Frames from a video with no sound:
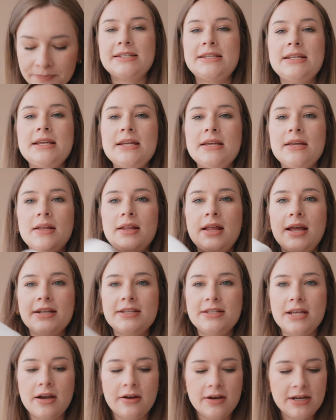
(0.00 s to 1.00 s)
Seeing are like
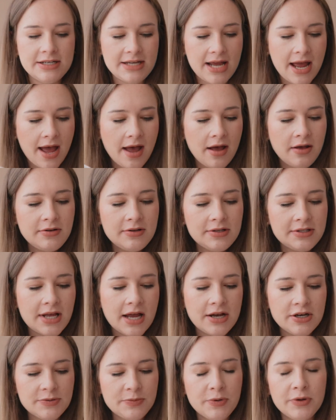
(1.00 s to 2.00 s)
terry towels.
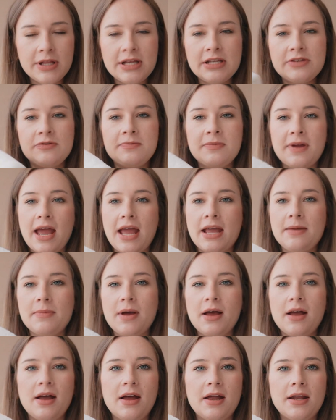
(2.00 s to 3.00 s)
I just bought these from
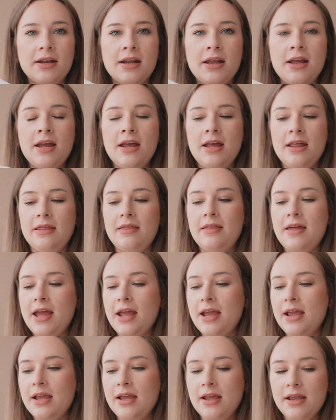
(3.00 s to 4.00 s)
Kmart.
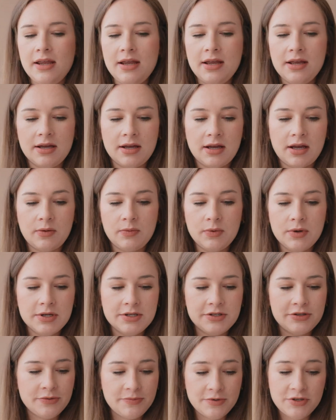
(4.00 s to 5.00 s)
They were
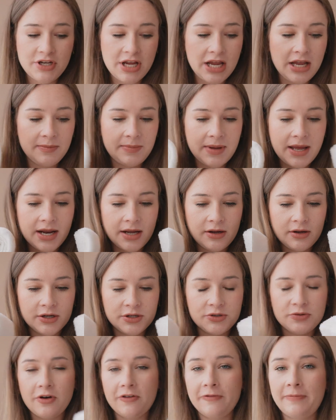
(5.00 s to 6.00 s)
super cheap and I got a
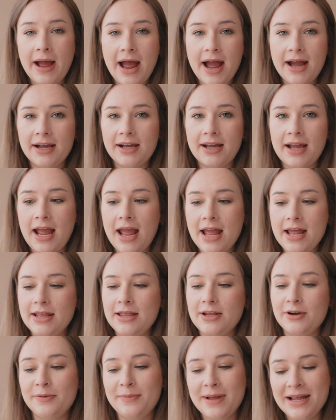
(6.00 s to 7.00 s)
12-pack and
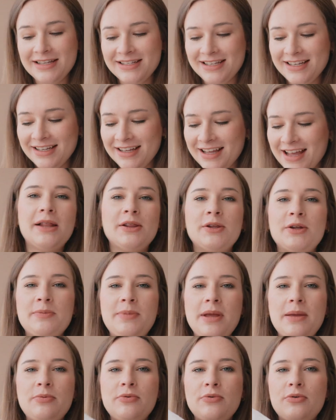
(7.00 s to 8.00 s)
they're amazing. A lot of
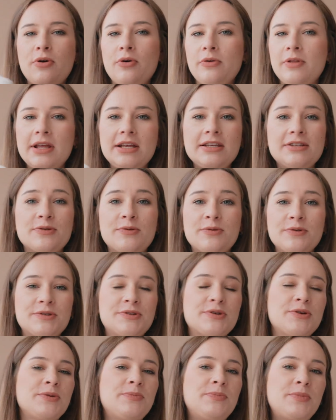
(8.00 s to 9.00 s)
people call these
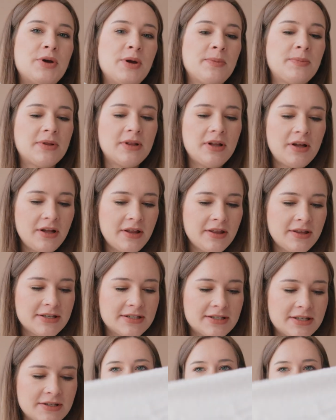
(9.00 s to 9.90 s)
also burp cloths.